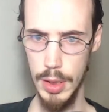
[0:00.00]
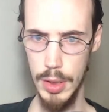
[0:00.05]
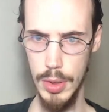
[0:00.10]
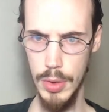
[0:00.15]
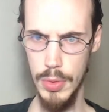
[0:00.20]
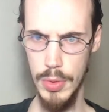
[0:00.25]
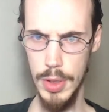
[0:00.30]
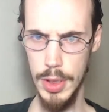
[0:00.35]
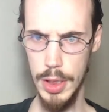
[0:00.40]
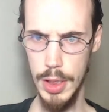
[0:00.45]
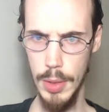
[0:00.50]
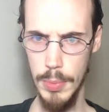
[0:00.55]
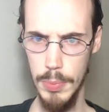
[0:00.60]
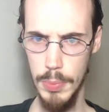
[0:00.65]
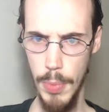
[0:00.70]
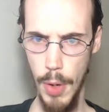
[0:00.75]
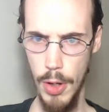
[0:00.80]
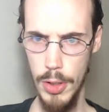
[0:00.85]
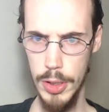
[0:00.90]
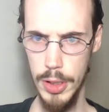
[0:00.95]
Dude just comes
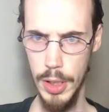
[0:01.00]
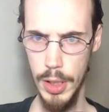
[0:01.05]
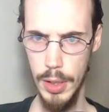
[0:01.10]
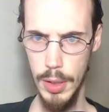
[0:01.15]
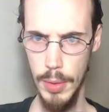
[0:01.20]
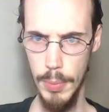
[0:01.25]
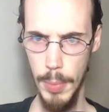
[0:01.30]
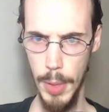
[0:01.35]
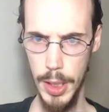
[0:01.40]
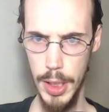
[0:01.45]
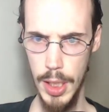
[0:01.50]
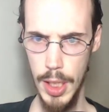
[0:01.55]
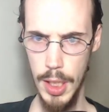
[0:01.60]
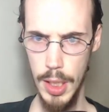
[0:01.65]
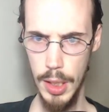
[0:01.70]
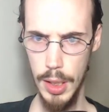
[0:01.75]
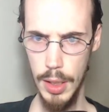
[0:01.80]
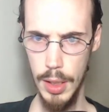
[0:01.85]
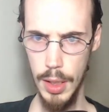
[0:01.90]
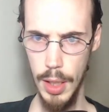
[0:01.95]
barging in. My
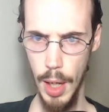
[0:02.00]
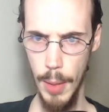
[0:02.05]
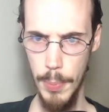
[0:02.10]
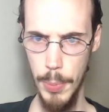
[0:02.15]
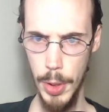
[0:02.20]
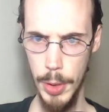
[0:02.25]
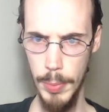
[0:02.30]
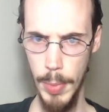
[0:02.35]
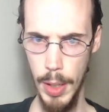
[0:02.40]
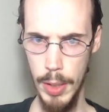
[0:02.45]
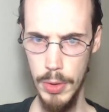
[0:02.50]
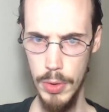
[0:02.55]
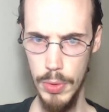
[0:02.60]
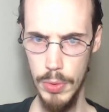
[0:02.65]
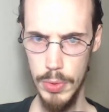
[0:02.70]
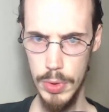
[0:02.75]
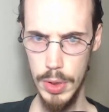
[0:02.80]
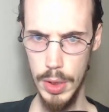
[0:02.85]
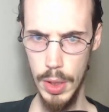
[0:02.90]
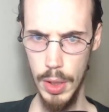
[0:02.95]
king, I bring bad
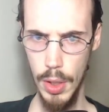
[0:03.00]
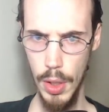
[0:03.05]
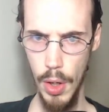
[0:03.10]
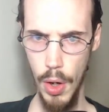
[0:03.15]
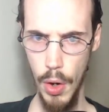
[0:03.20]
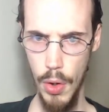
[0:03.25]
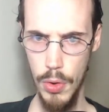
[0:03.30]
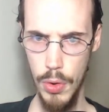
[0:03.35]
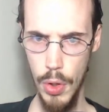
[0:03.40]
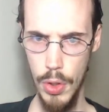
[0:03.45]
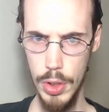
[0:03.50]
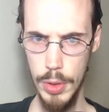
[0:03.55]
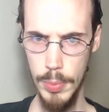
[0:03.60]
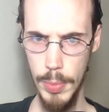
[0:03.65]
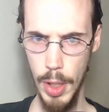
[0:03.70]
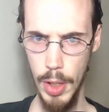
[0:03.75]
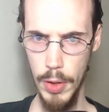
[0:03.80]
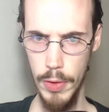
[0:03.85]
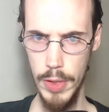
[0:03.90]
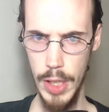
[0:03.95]
news. A large
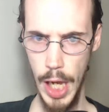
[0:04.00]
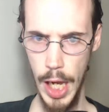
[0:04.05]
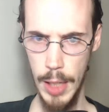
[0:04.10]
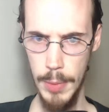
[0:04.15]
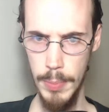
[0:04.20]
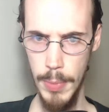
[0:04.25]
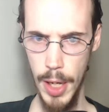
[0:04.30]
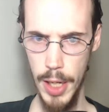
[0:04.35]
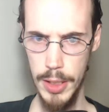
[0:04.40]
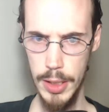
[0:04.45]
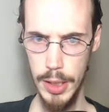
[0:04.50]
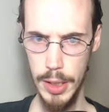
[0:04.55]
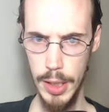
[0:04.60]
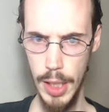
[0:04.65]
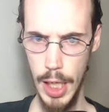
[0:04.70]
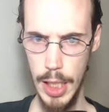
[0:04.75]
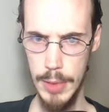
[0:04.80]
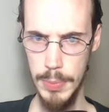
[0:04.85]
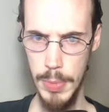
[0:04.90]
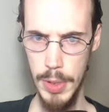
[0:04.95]
amount of attack magic
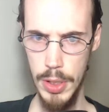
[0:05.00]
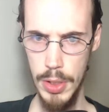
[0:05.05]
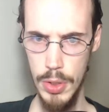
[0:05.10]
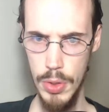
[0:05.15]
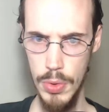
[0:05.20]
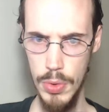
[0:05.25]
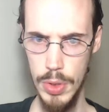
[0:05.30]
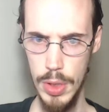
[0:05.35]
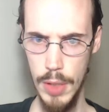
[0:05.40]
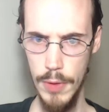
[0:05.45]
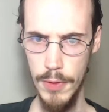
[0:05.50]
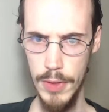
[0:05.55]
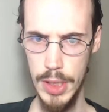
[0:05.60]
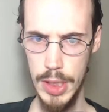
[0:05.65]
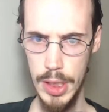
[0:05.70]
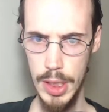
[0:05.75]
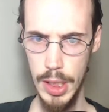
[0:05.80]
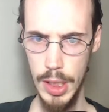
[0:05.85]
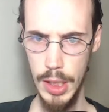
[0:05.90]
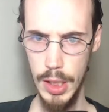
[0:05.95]
has been used in the
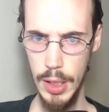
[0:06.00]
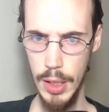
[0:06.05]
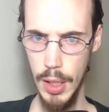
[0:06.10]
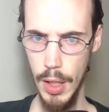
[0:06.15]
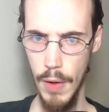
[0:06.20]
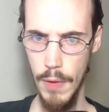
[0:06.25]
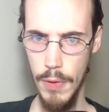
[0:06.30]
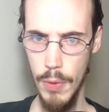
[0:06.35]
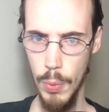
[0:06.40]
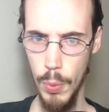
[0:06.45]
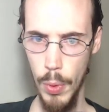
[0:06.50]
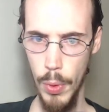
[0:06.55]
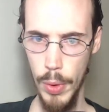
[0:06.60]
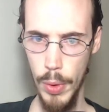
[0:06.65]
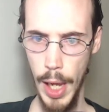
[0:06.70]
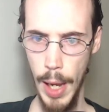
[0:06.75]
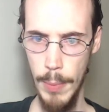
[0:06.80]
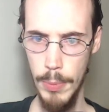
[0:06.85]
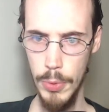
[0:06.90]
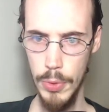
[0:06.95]
vicinity of the royal
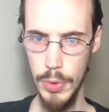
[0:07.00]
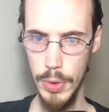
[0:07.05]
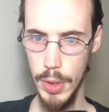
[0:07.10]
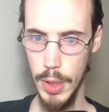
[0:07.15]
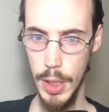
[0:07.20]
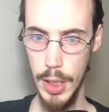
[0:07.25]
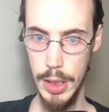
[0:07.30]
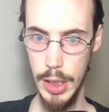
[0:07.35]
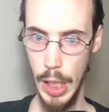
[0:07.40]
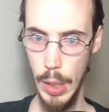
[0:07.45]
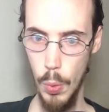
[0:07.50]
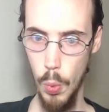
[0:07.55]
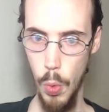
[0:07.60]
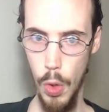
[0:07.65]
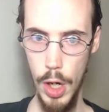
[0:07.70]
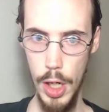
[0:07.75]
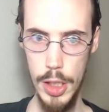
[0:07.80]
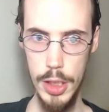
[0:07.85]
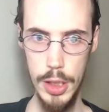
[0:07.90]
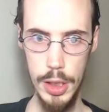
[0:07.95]
capital. He's like,
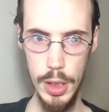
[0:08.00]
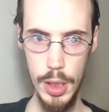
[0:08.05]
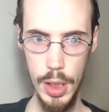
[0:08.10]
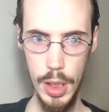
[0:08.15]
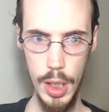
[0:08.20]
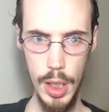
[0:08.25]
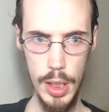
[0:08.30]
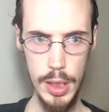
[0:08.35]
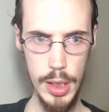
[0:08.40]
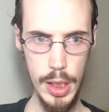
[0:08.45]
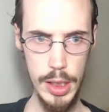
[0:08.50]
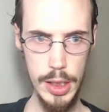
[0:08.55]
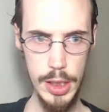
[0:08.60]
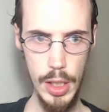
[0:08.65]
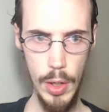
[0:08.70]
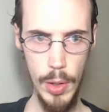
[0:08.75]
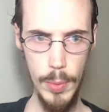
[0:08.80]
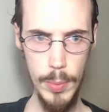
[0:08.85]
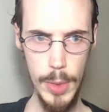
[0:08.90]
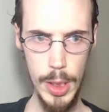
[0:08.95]
what? It's like,
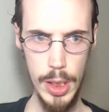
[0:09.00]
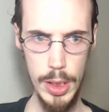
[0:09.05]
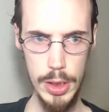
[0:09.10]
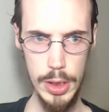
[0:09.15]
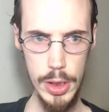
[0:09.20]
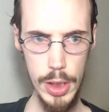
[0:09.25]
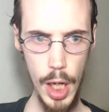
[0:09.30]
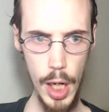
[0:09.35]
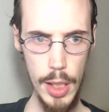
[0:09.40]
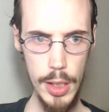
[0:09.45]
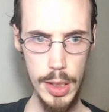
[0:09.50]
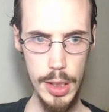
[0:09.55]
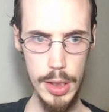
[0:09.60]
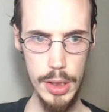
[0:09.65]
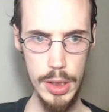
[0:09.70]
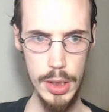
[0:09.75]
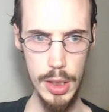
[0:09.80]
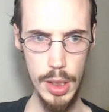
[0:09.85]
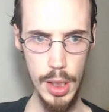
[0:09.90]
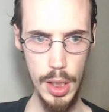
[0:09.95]
Sharam,
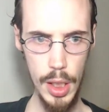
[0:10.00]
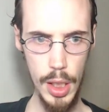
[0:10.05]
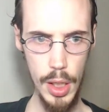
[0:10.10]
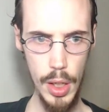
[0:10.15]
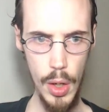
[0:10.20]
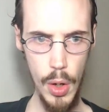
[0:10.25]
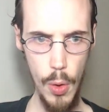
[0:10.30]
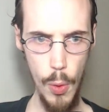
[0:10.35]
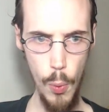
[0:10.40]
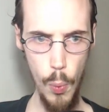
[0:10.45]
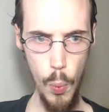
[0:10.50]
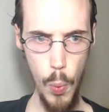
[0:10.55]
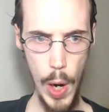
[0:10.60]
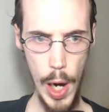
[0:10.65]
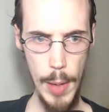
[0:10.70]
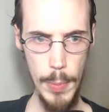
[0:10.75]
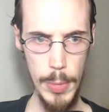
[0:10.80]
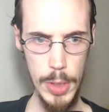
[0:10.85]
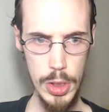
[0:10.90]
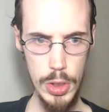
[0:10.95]
silence. Why
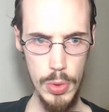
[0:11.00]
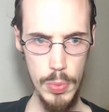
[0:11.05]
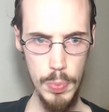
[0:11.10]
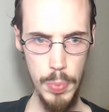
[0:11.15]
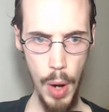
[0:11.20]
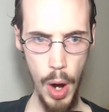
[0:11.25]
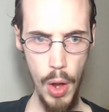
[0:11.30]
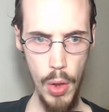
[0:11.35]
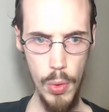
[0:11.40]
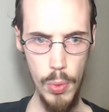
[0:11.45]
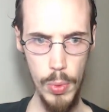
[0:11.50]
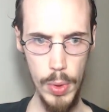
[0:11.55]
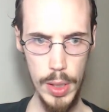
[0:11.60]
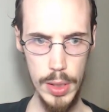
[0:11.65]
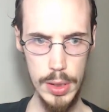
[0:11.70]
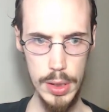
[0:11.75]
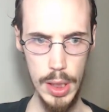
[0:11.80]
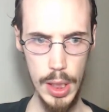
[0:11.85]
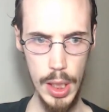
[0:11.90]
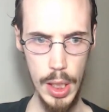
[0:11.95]
must you bother
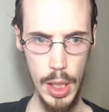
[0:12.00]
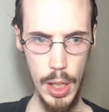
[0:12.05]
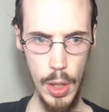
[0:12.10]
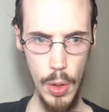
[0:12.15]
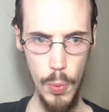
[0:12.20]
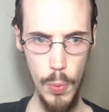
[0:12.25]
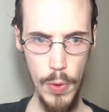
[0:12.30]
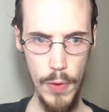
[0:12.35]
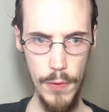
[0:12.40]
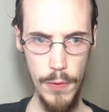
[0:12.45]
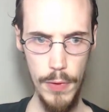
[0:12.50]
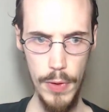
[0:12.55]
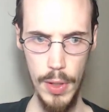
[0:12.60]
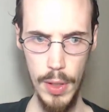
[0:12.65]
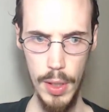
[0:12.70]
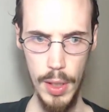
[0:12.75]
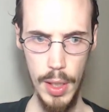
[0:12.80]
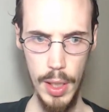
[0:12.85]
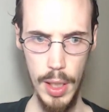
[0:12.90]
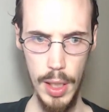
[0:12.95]
us with
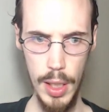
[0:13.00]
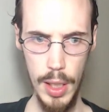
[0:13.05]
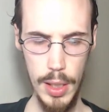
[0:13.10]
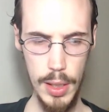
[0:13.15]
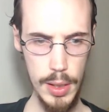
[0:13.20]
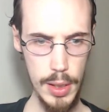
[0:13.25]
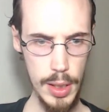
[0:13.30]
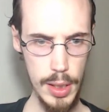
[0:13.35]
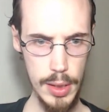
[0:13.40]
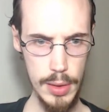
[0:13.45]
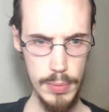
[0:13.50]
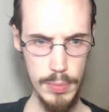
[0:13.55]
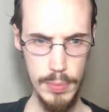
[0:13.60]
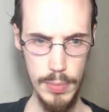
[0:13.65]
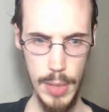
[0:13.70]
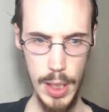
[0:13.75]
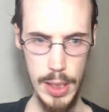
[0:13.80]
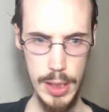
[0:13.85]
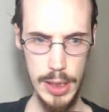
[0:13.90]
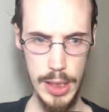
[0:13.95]

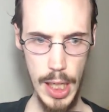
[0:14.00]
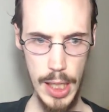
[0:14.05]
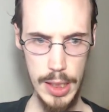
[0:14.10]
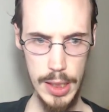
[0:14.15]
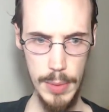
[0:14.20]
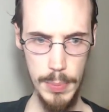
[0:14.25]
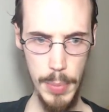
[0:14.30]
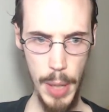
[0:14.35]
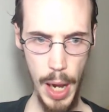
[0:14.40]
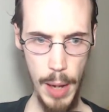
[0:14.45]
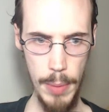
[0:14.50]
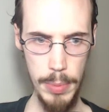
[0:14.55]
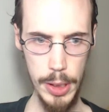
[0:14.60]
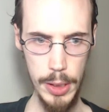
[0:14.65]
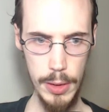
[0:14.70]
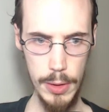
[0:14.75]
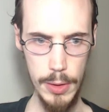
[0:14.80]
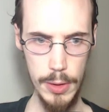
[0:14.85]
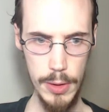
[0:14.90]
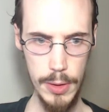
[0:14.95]
incessant
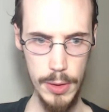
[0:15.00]
babbling.